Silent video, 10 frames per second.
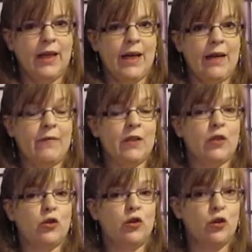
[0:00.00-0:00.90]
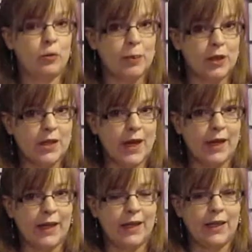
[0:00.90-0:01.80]
And if it's super
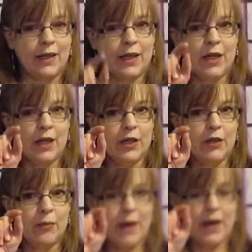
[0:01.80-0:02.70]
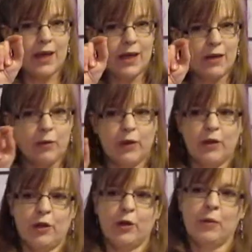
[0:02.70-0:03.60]
tiny, you make it
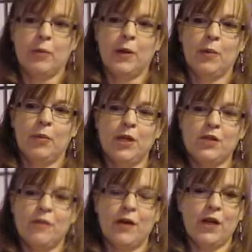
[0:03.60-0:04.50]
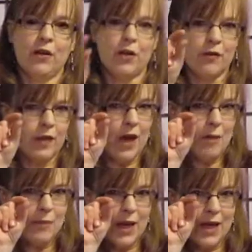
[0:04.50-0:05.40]
with your pointer finger and your
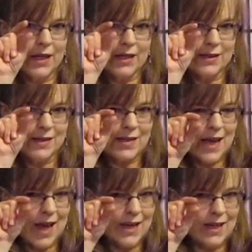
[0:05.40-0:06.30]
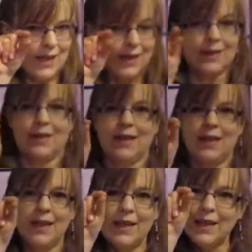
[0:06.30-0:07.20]
thumb, and it's tiny,
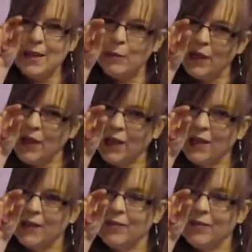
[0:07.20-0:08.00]
itty bitty.